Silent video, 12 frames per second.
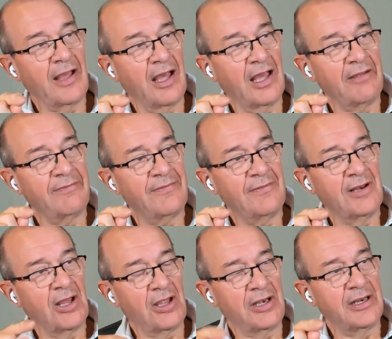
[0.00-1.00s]
that I've
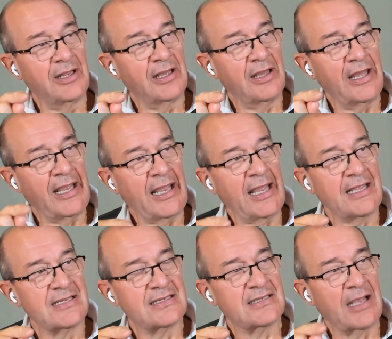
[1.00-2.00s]
learned
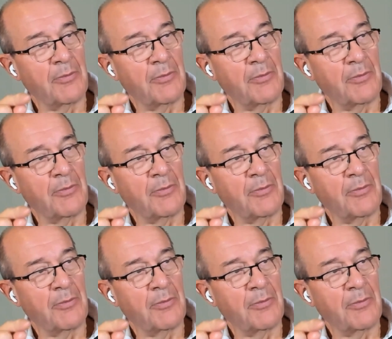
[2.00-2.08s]
is,